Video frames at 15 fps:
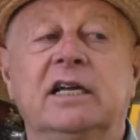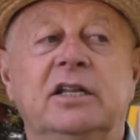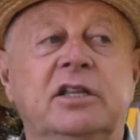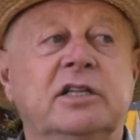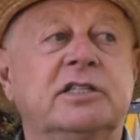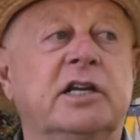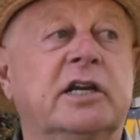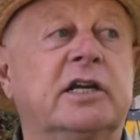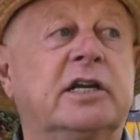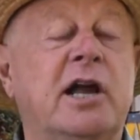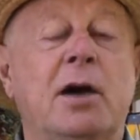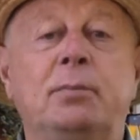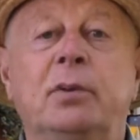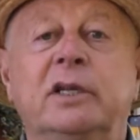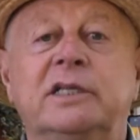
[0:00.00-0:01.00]
There's a
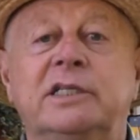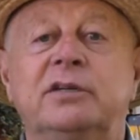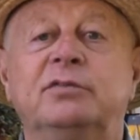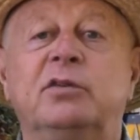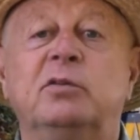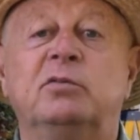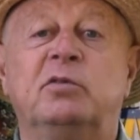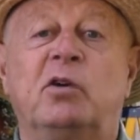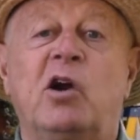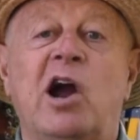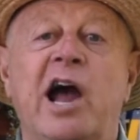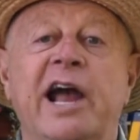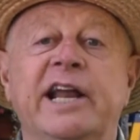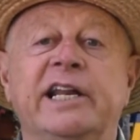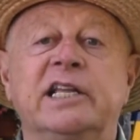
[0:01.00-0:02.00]
couple of different
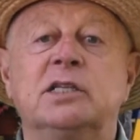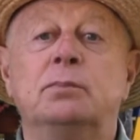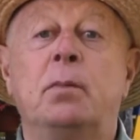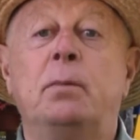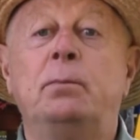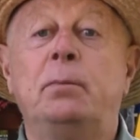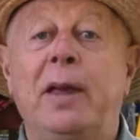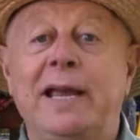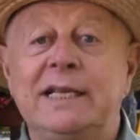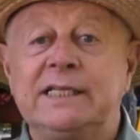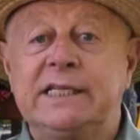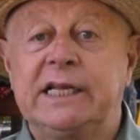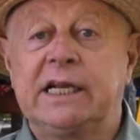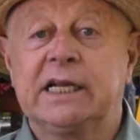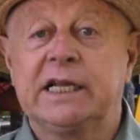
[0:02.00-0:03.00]
varieties, but
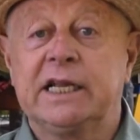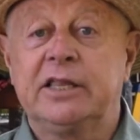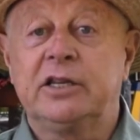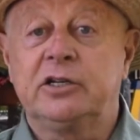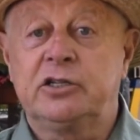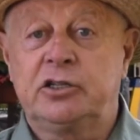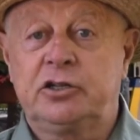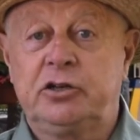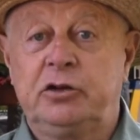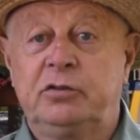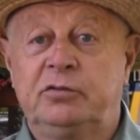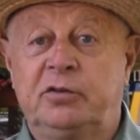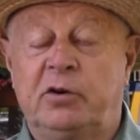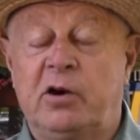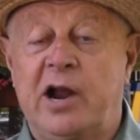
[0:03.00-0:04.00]
basically there's two
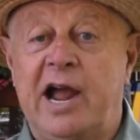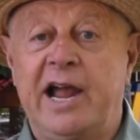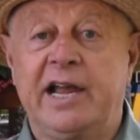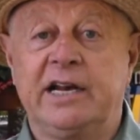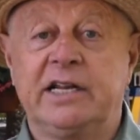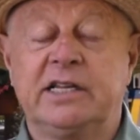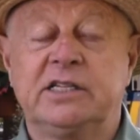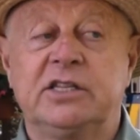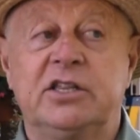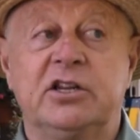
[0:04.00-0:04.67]
varieties.